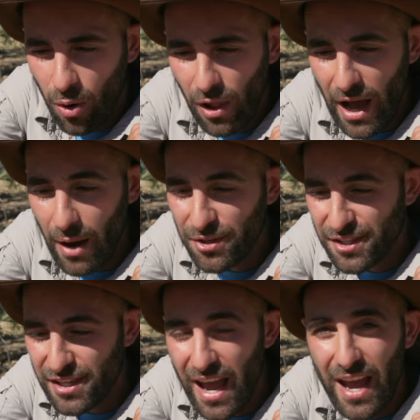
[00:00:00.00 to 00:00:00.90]
Well, I would
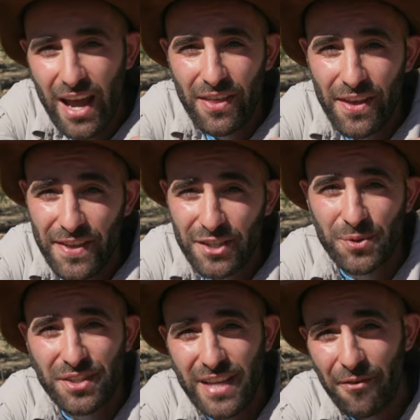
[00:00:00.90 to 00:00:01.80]
say that this
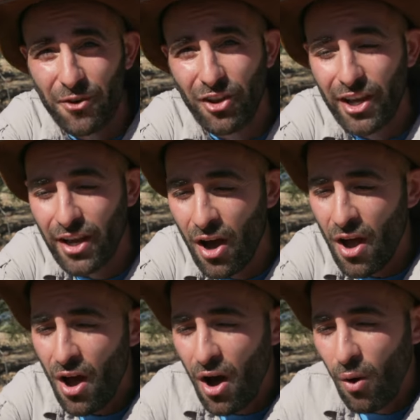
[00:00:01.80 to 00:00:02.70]
was definitely
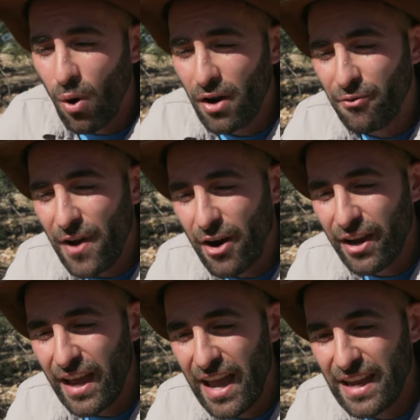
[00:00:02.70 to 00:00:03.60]
one
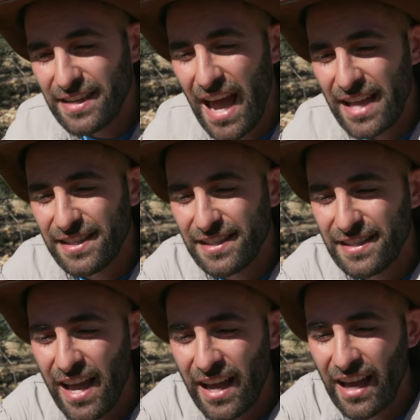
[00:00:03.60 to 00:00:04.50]
very intense
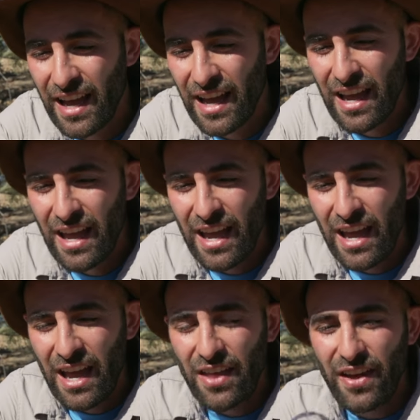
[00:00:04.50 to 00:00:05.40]
sting.
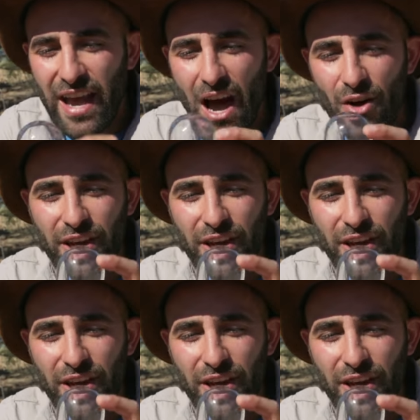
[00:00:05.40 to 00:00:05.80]
The cow